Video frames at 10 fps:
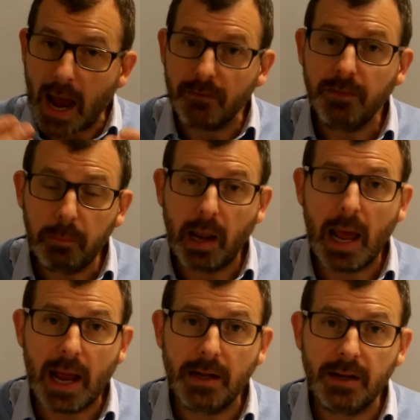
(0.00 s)
Have the
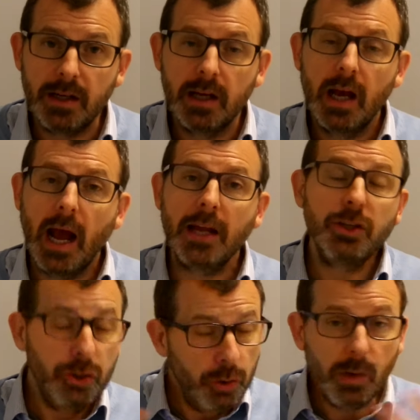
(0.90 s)
plan,
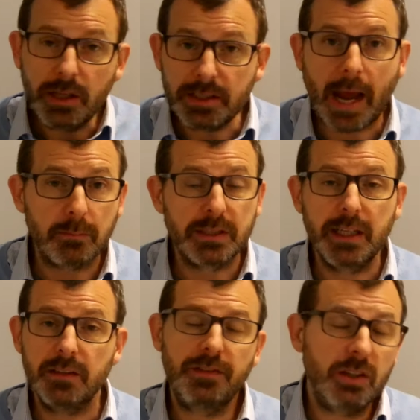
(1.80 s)
and you will adapt
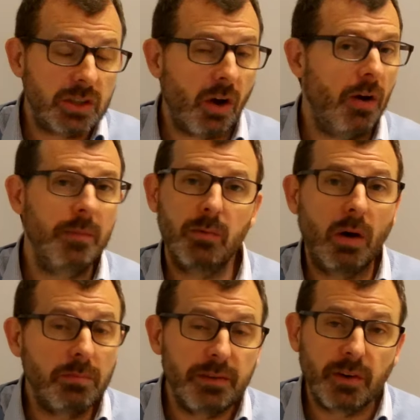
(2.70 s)
it. The first time it
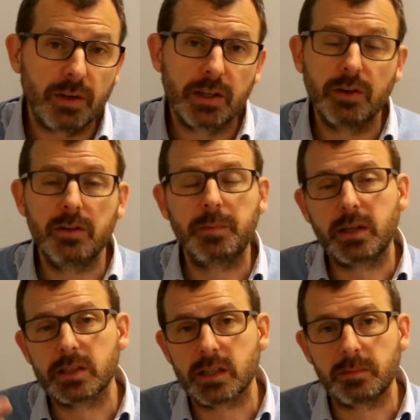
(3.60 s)
won't be very good
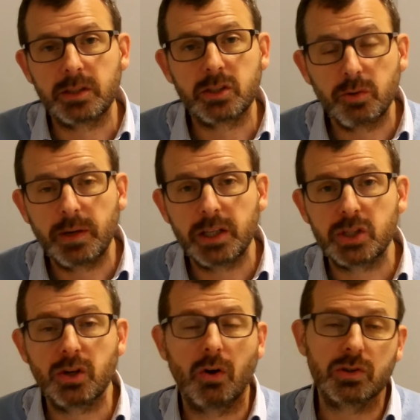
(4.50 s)
because it will be too many
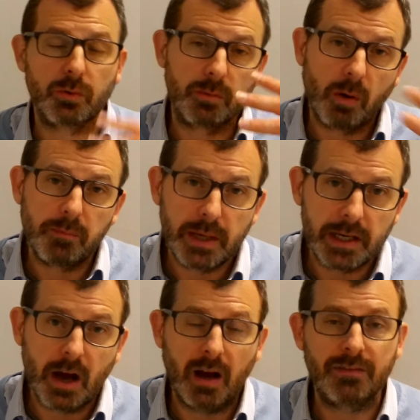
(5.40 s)
shots, or it won't be
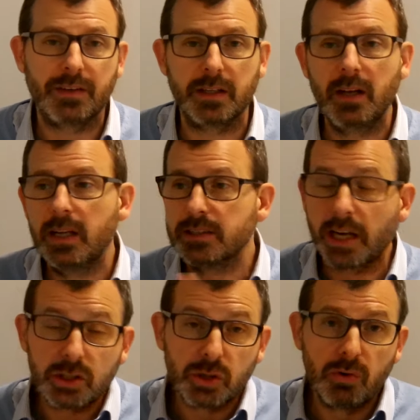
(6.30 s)
enough, and it'll
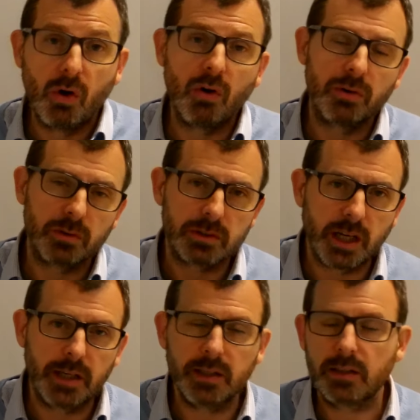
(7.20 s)
take too long, or it'll
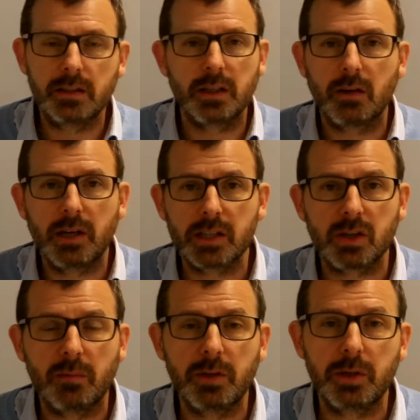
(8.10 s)
take, you know, less
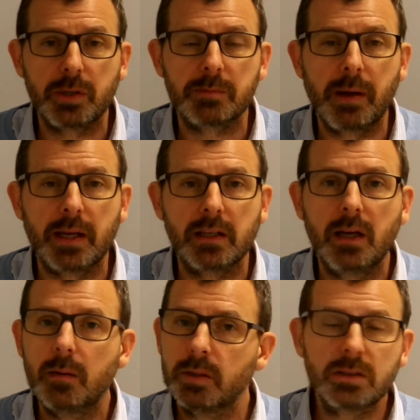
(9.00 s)
time than you expect.
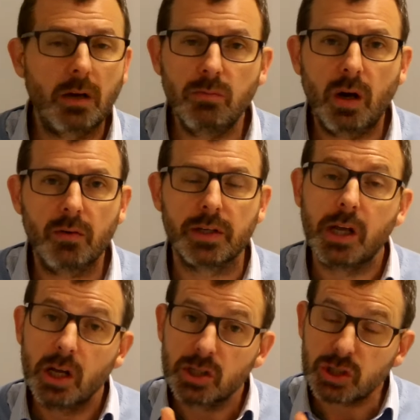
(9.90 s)
But don't worry.
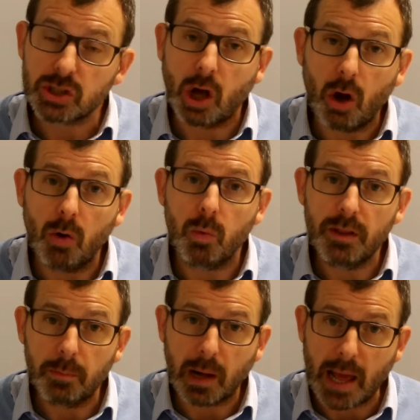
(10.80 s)
Start with
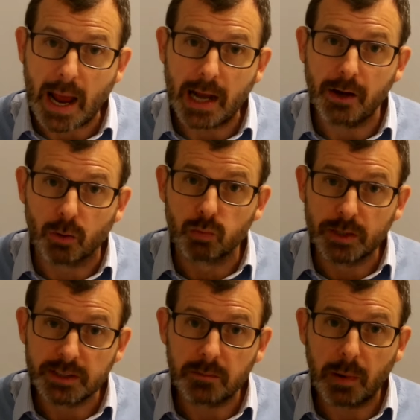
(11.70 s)
a plan, a
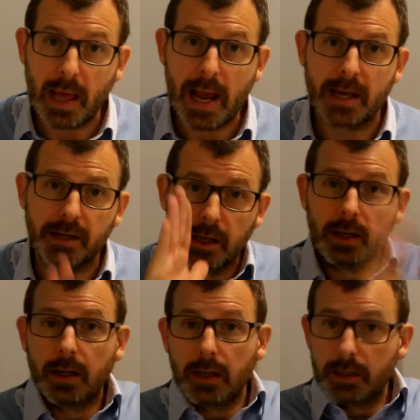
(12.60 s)
written plan.
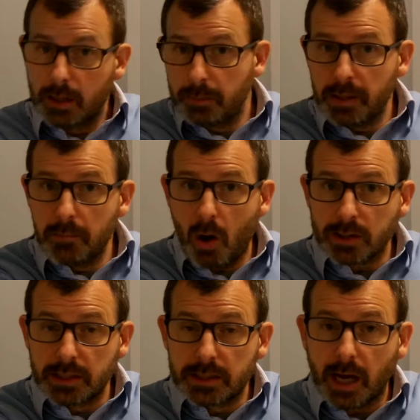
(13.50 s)
A little bit of
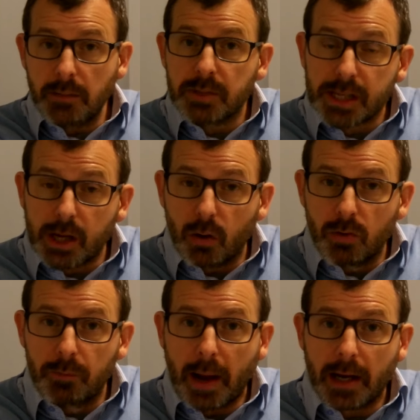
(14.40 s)
masking tape, stick it on
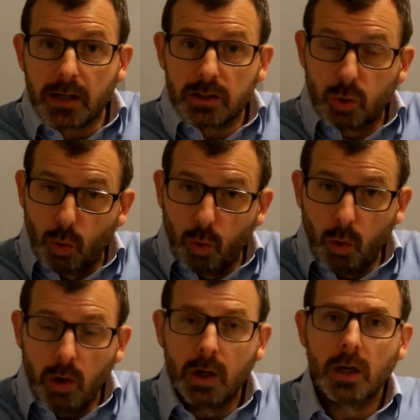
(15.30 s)
the back
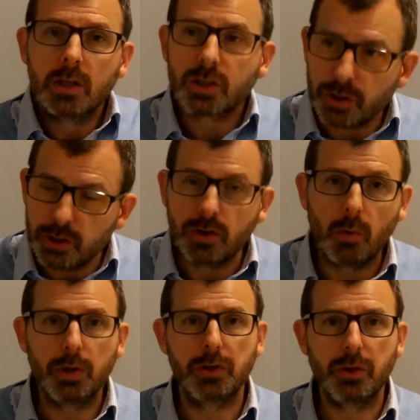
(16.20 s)
door so that you know
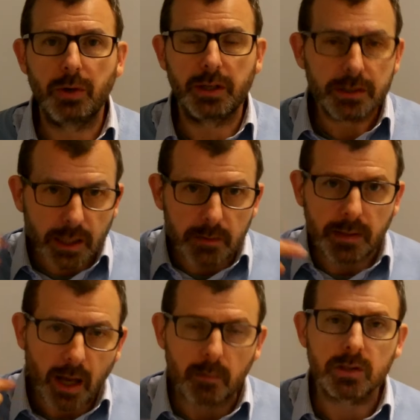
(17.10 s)
what you're doing, until it
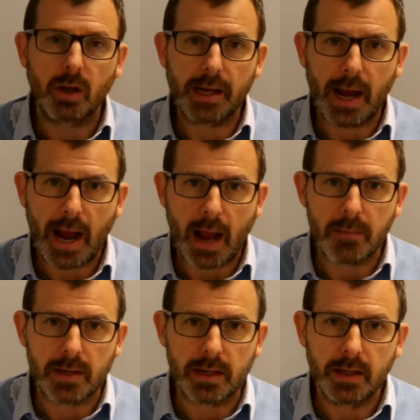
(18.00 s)
becomes like a
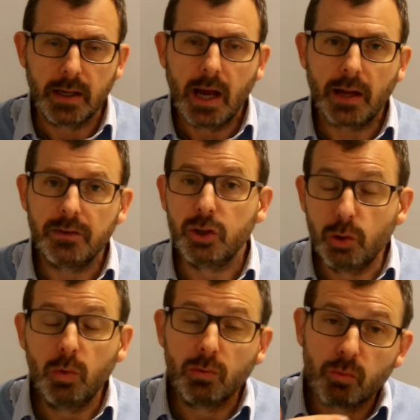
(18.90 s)
habit. And
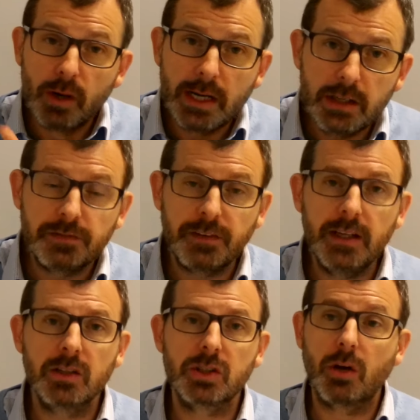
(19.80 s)
you will really
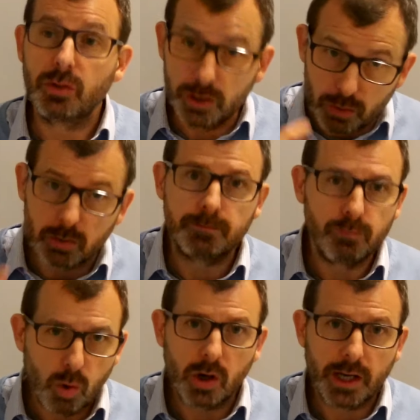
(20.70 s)
feel as though that you're
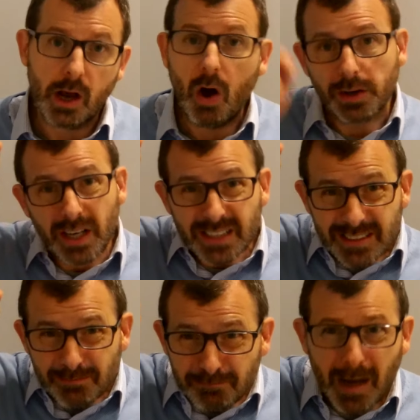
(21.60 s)
working hard.
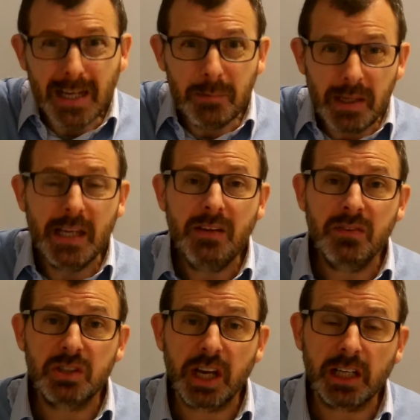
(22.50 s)
Maybe
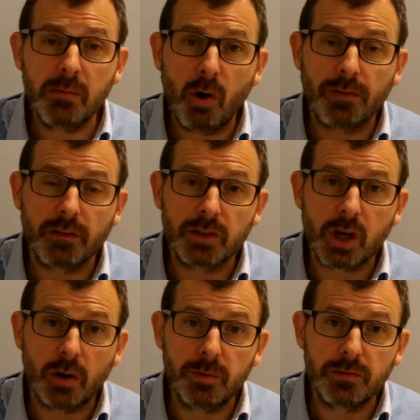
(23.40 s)
even tick them off every
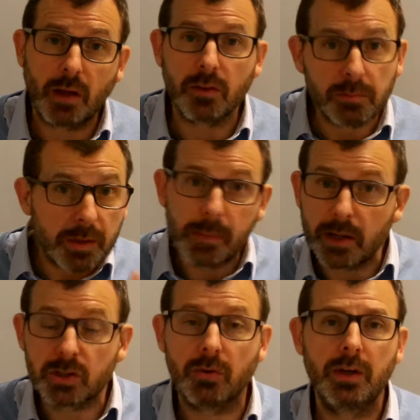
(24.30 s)
time you've done them.
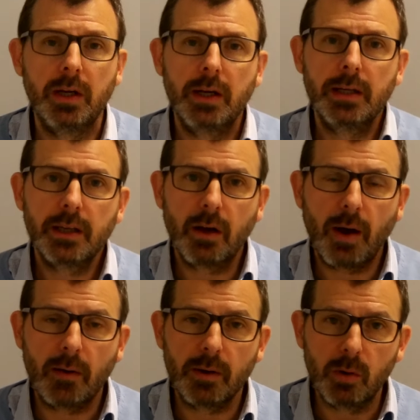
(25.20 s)
Depends on, you know,
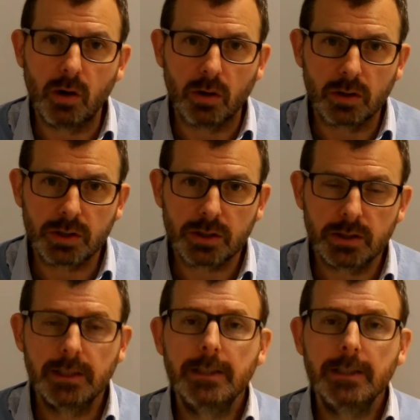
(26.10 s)
how it works.